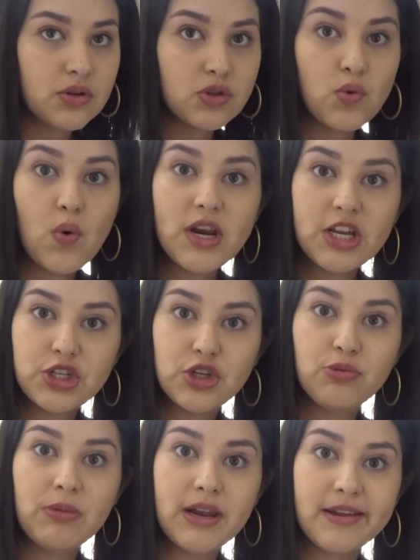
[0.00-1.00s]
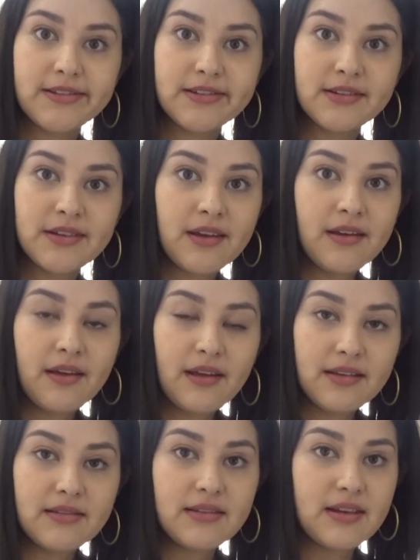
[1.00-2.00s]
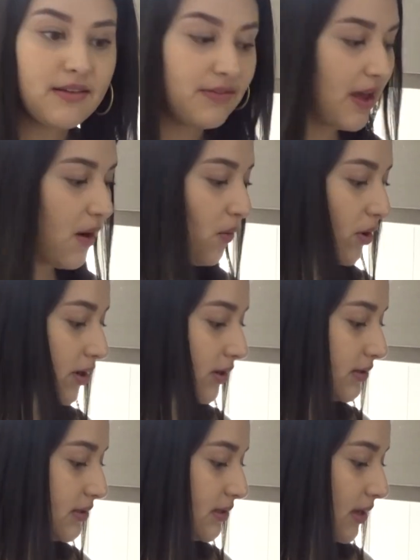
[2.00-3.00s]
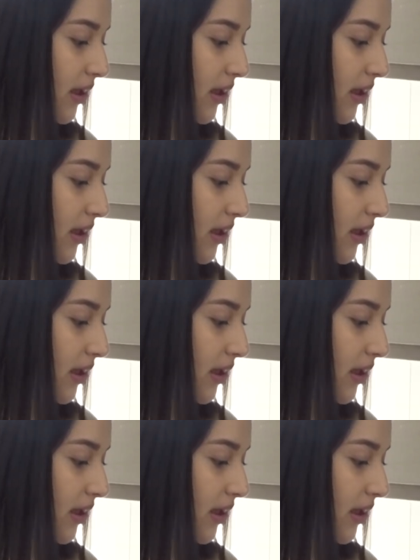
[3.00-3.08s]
22 minutes. See if that works.